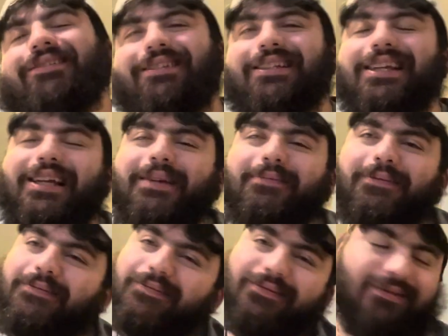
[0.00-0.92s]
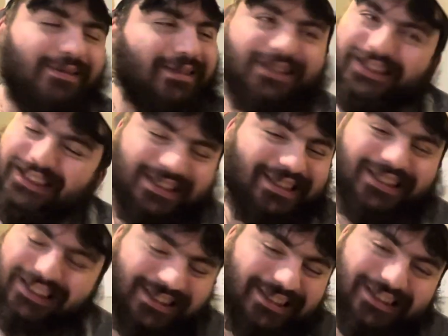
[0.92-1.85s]
damn.
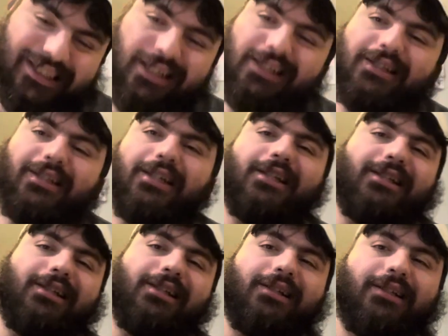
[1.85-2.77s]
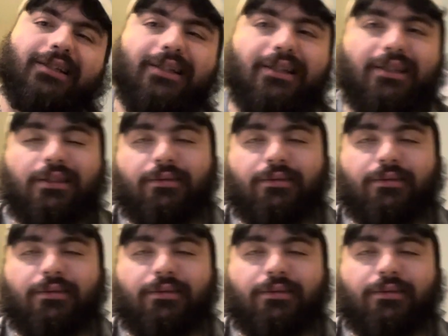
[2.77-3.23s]
This is crazy. Yeah,